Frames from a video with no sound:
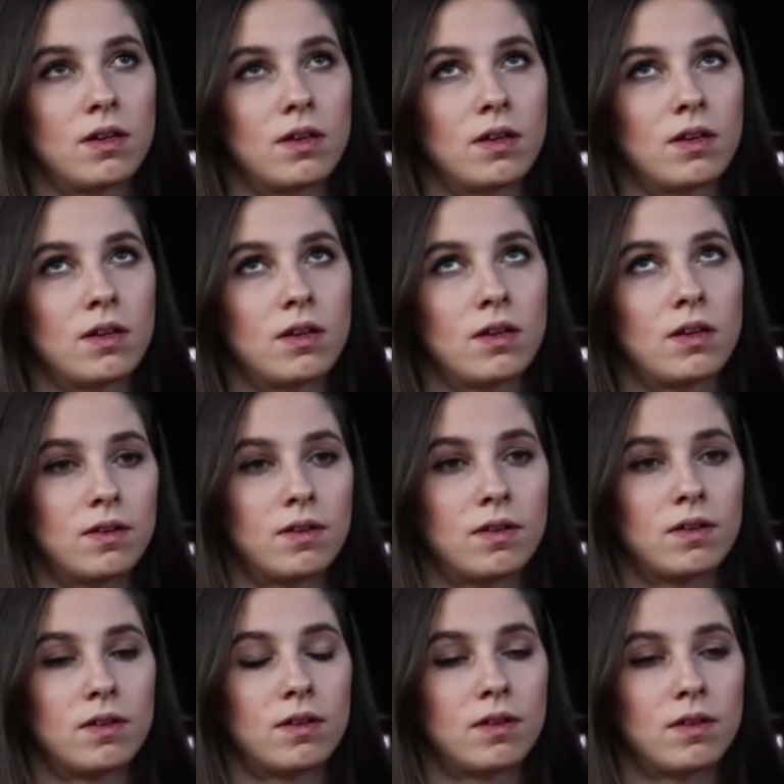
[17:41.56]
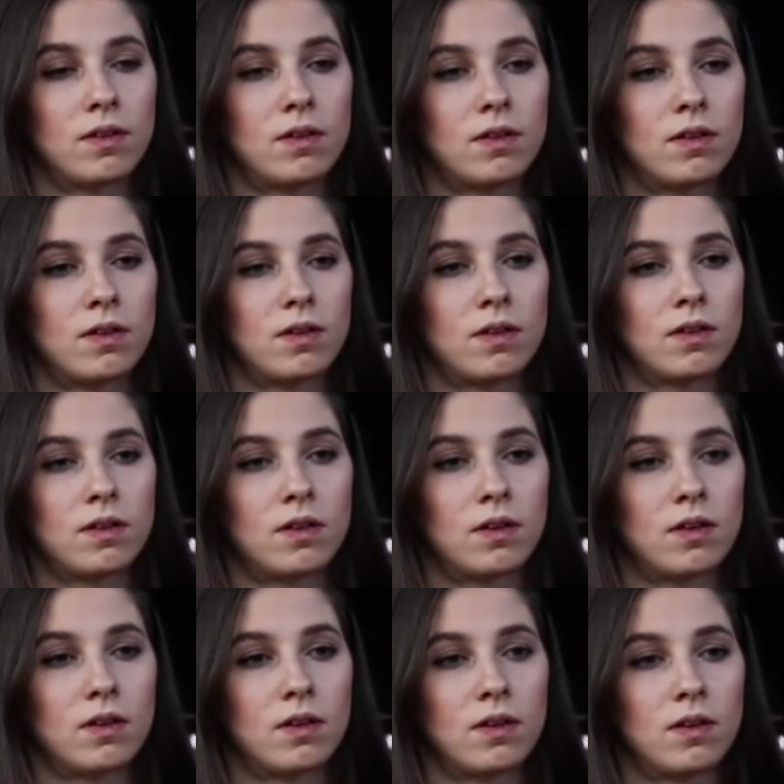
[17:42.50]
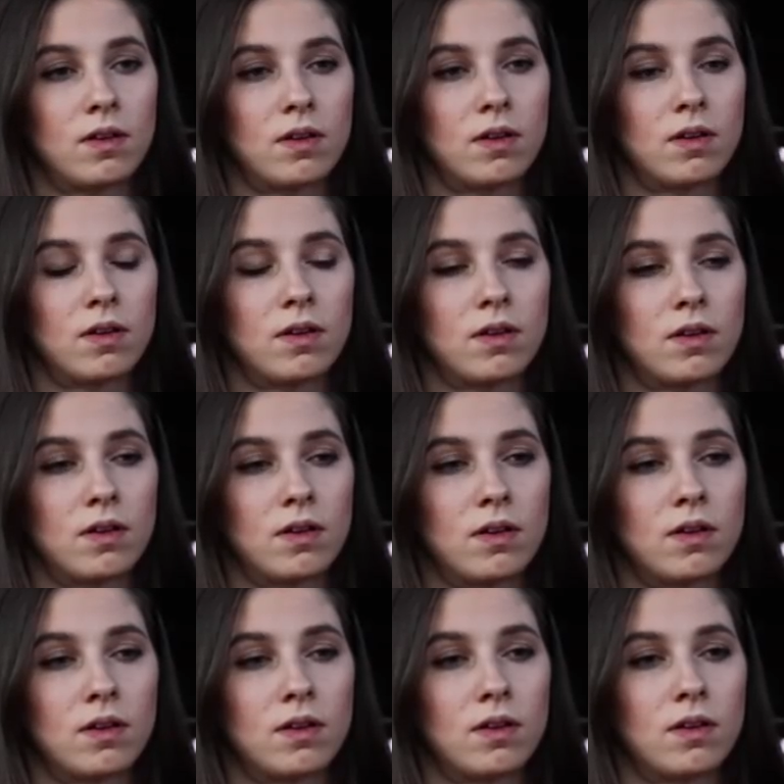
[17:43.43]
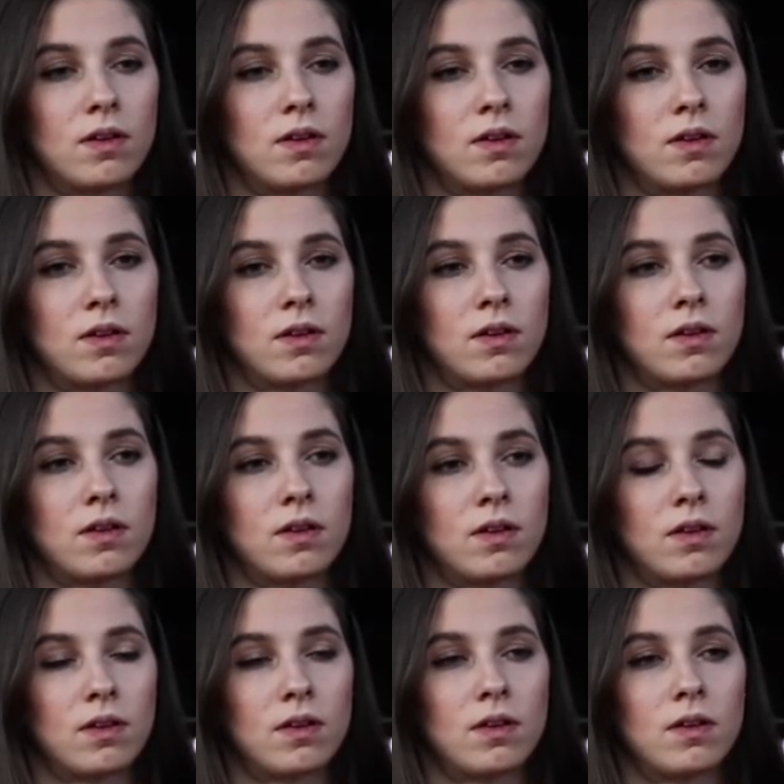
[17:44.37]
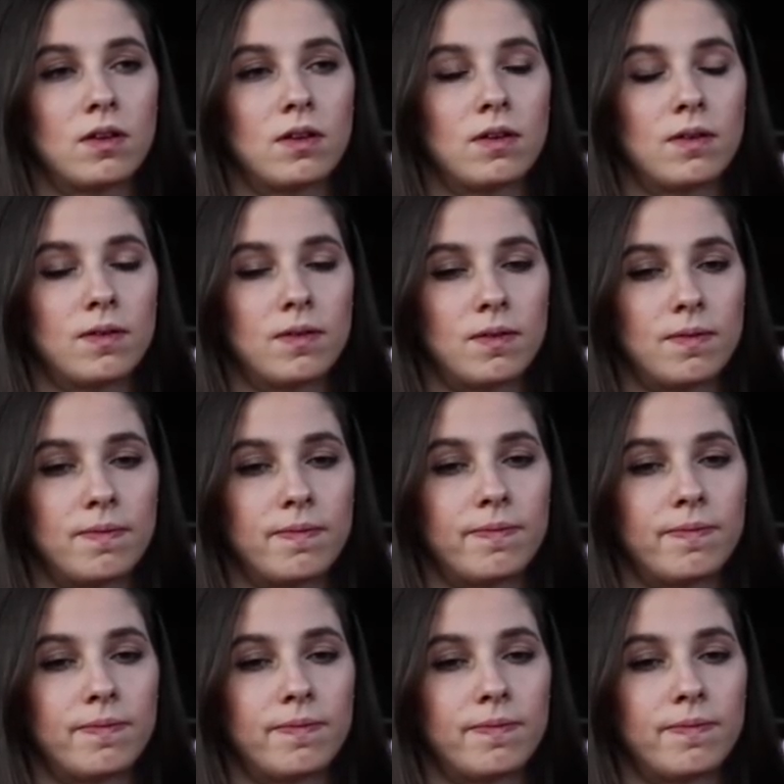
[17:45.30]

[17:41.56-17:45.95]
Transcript: (not speaking)